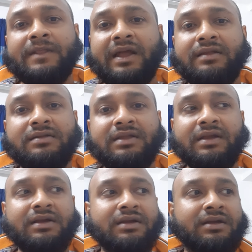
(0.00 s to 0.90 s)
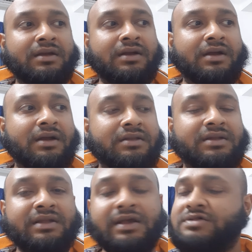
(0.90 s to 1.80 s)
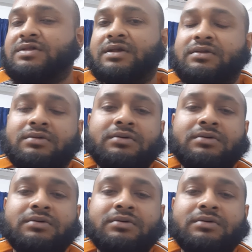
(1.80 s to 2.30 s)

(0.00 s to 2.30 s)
and they didn't hesitate